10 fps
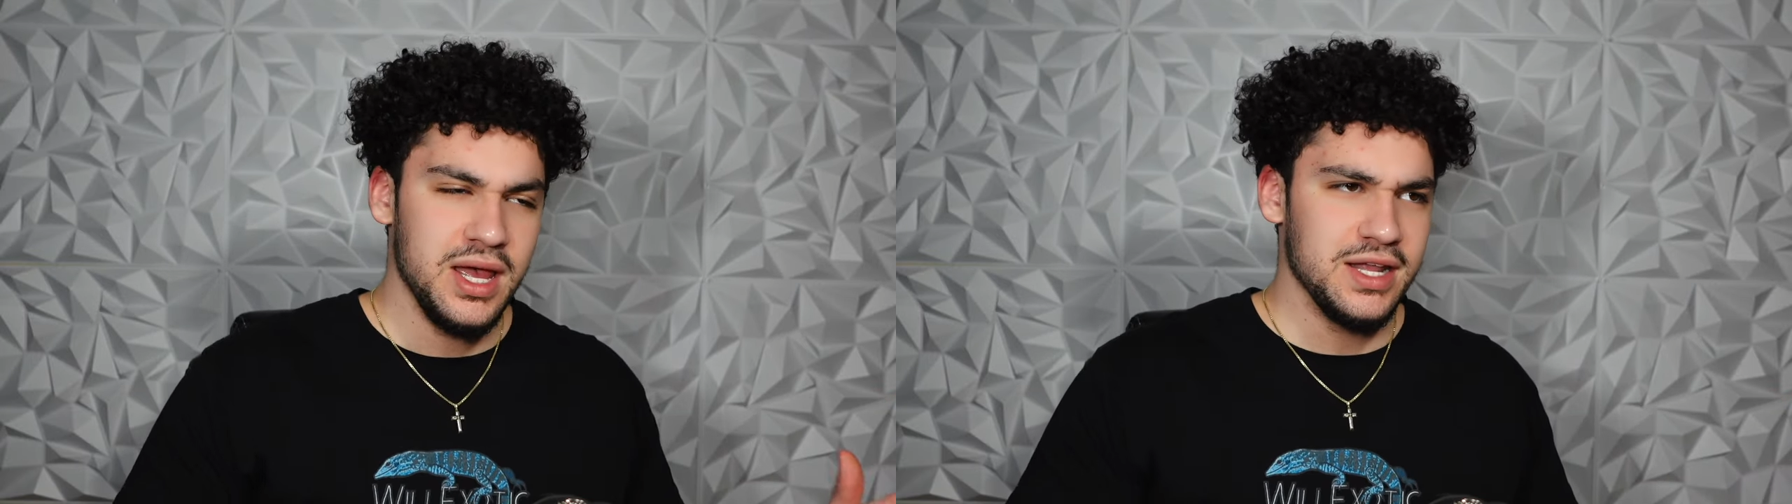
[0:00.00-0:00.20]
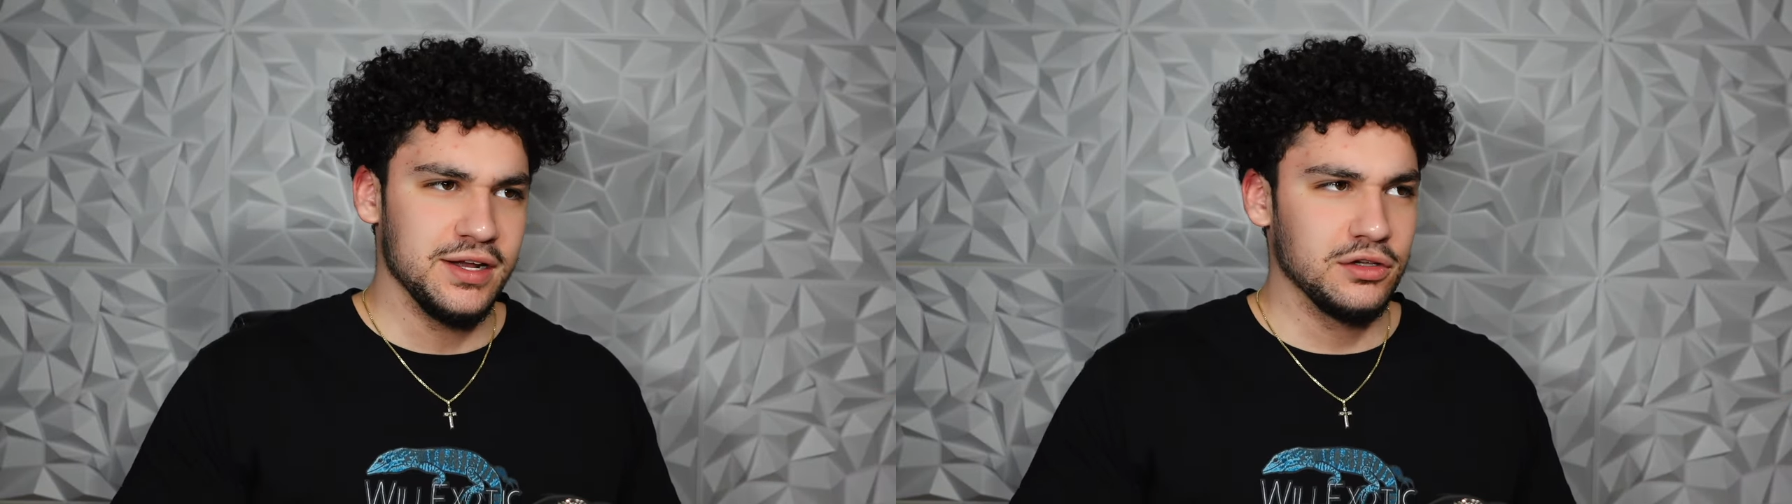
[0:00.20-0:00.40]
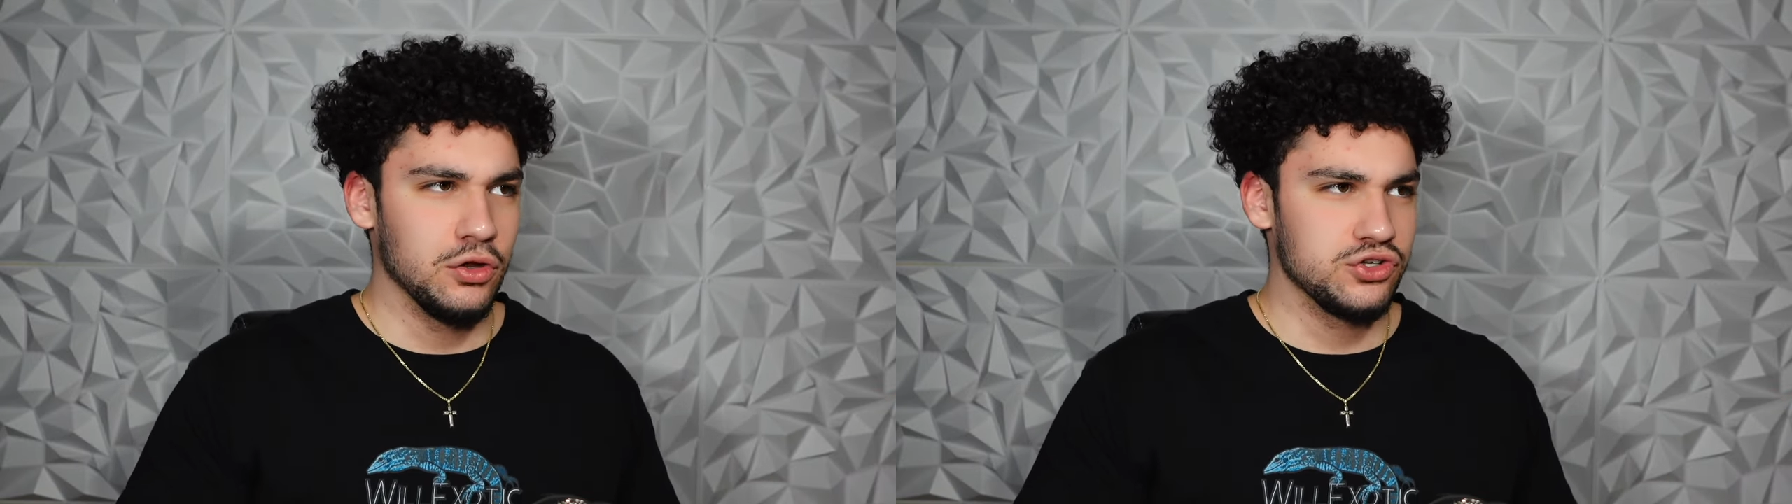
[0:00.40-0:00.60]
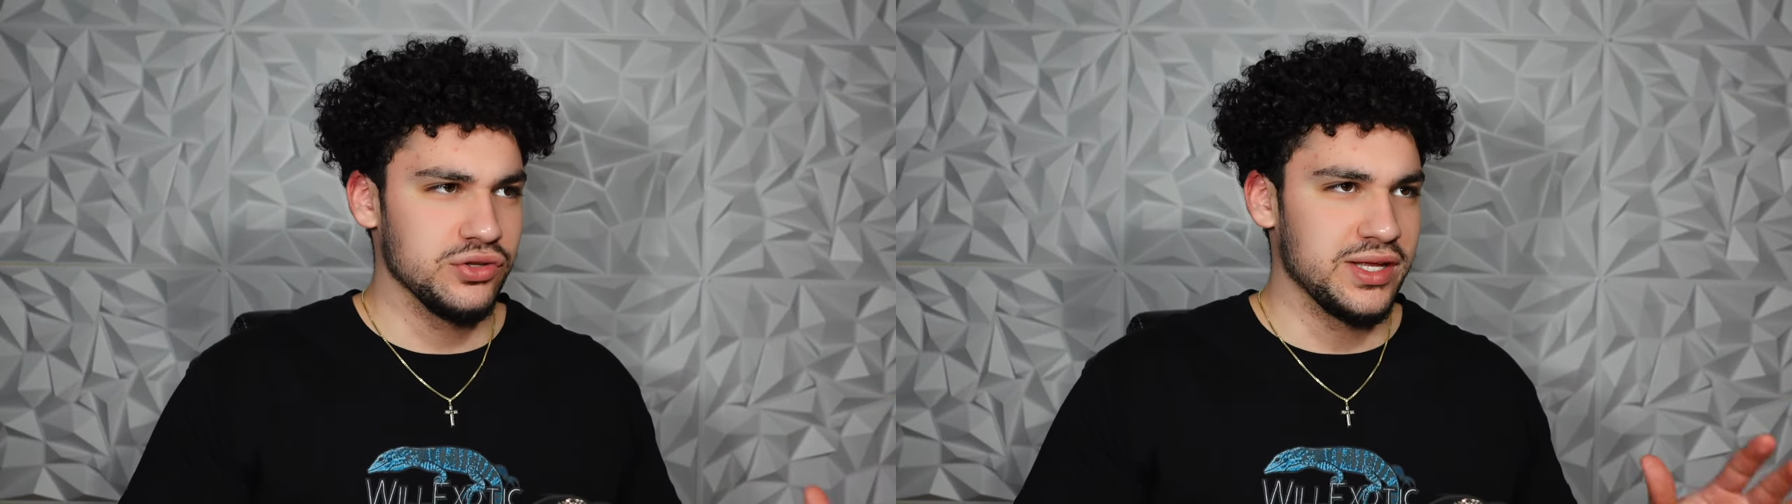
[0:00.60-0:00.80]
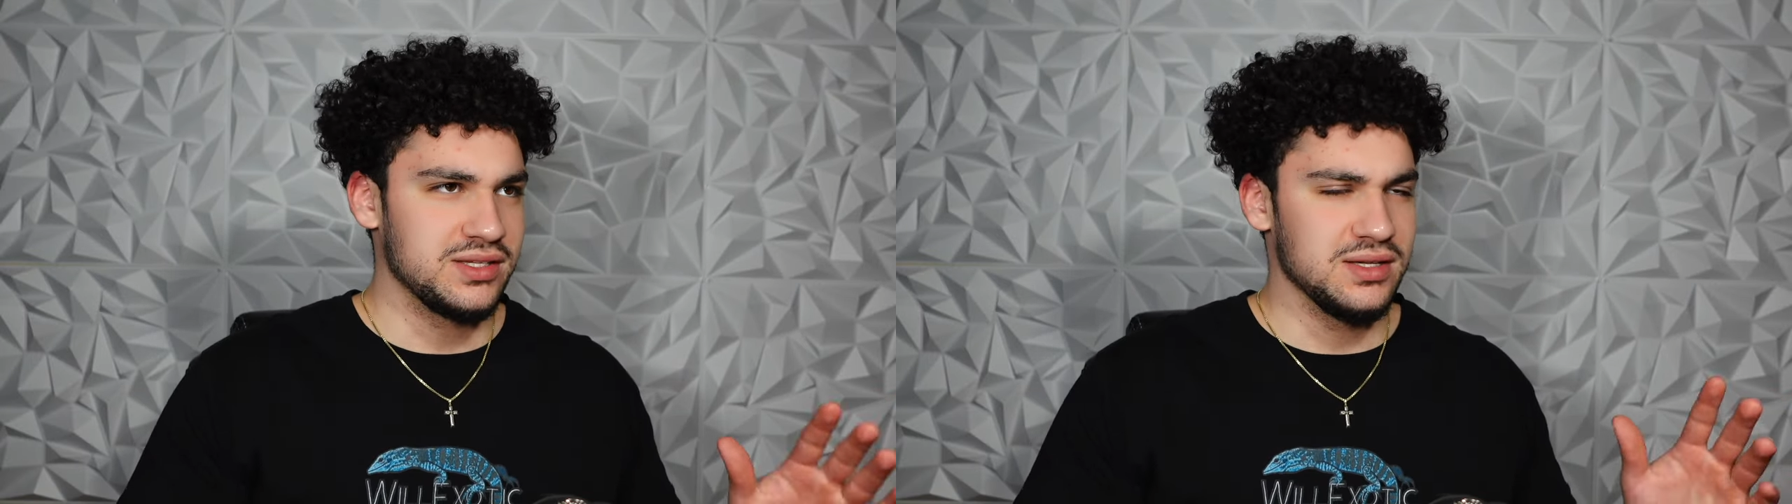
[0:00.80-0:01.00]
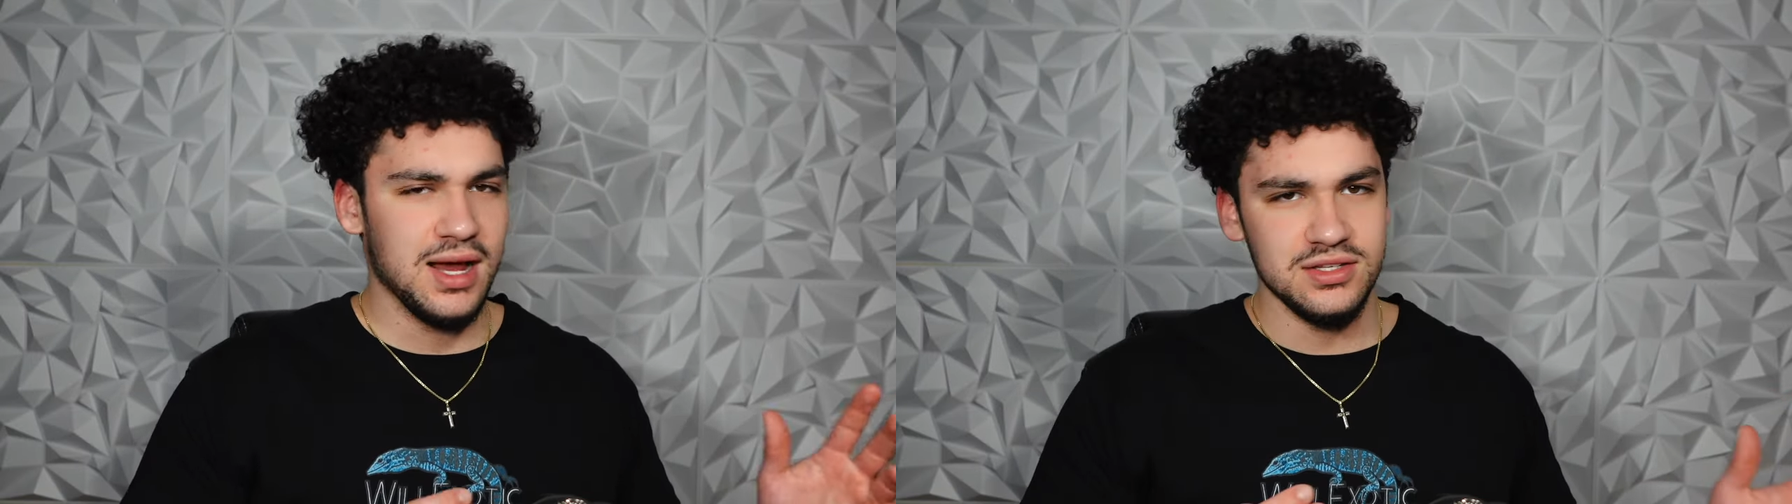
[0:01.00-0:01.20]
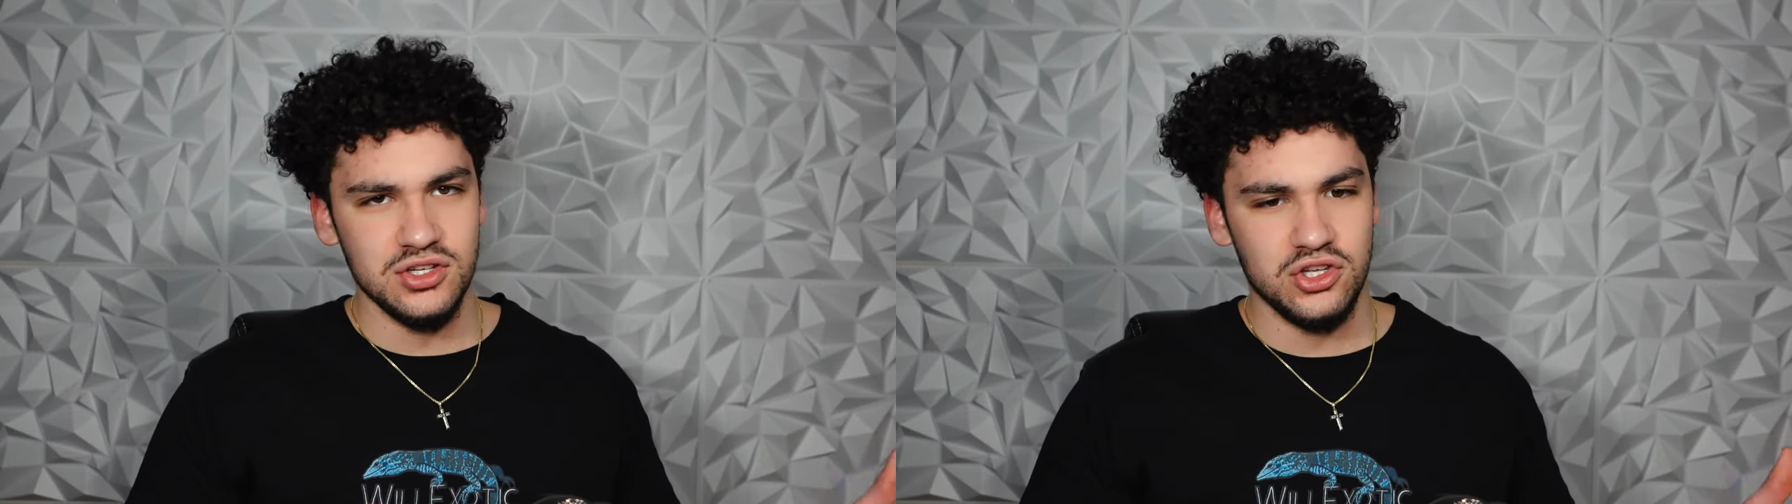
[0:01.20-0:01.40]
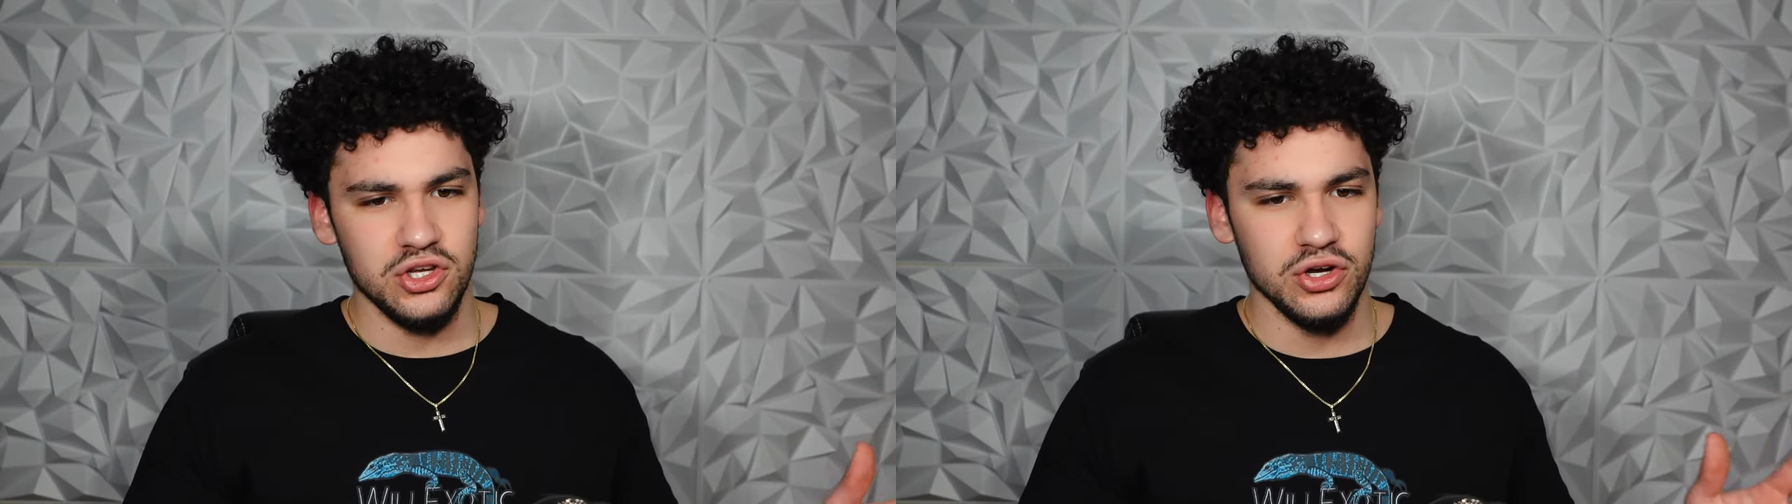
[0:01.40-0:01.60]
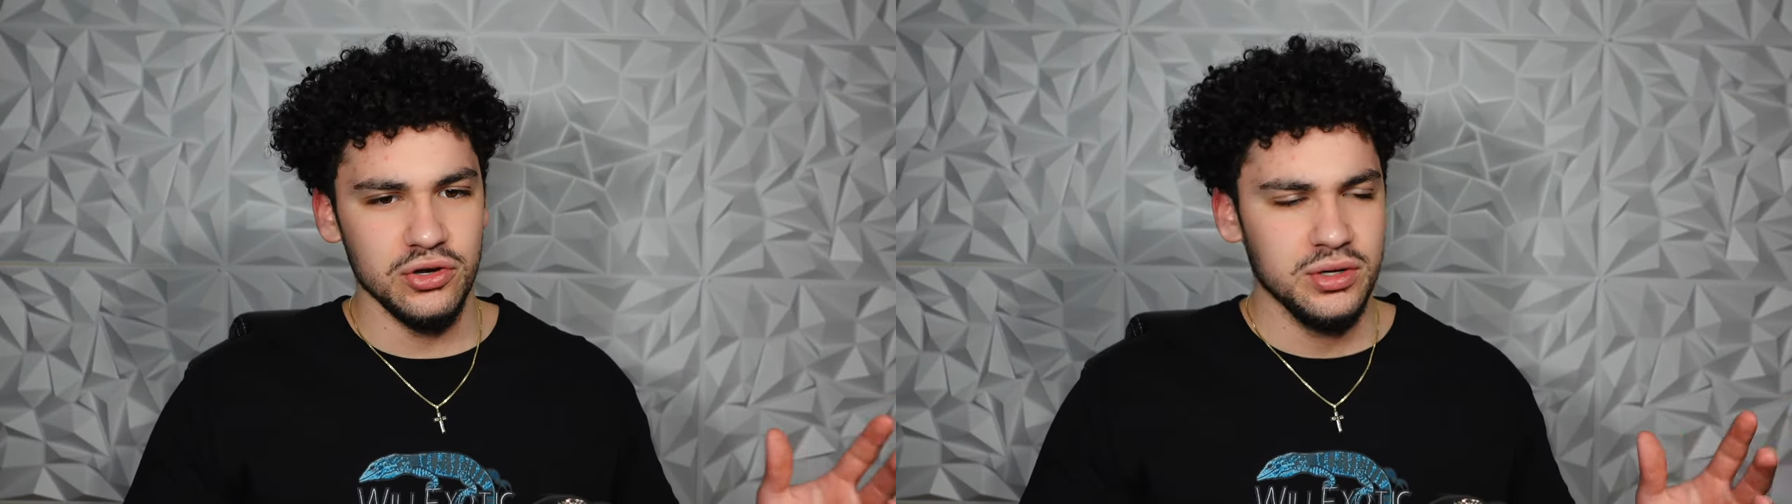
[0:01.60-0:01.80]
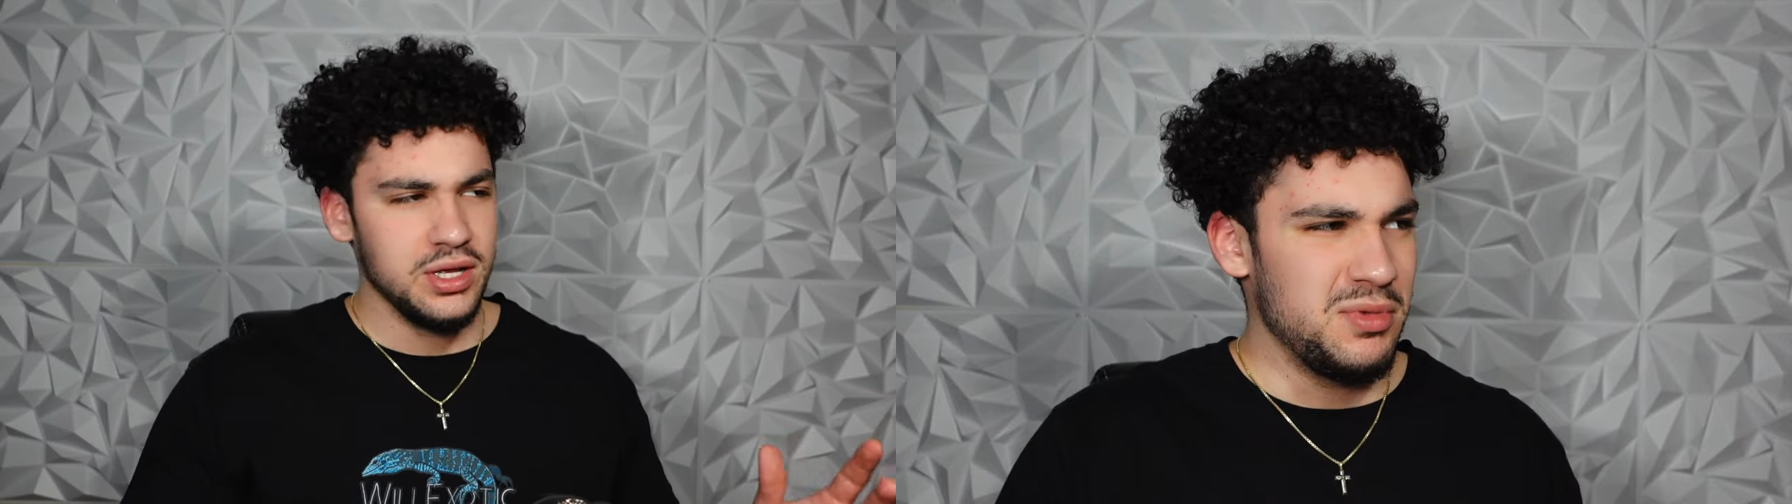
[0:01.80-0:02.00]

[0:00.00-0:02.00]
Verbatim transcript: an enclosure that's not secure,